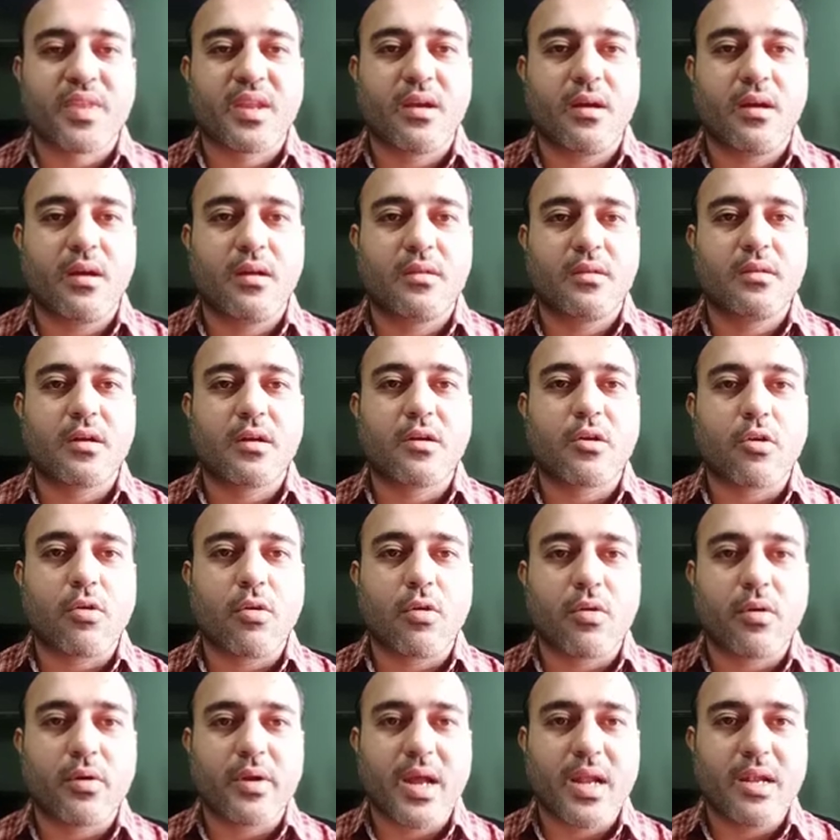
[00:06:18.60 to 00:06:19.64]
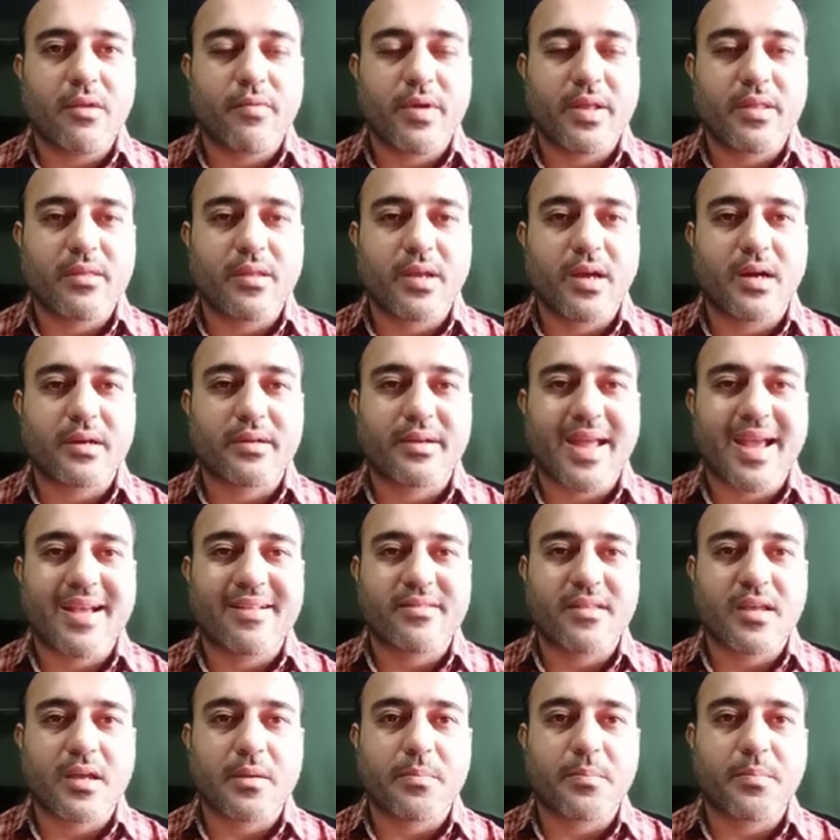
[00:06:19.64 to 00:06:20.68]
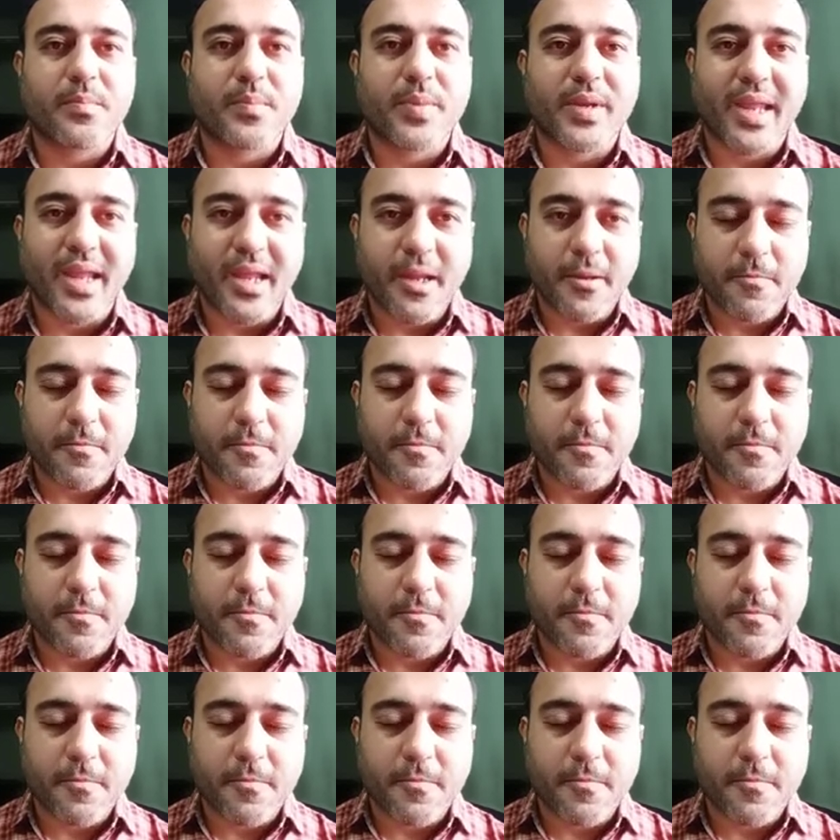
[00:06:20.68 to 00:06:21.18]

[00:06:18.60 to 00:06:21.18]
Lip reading: the crocodile, when they attack their prey,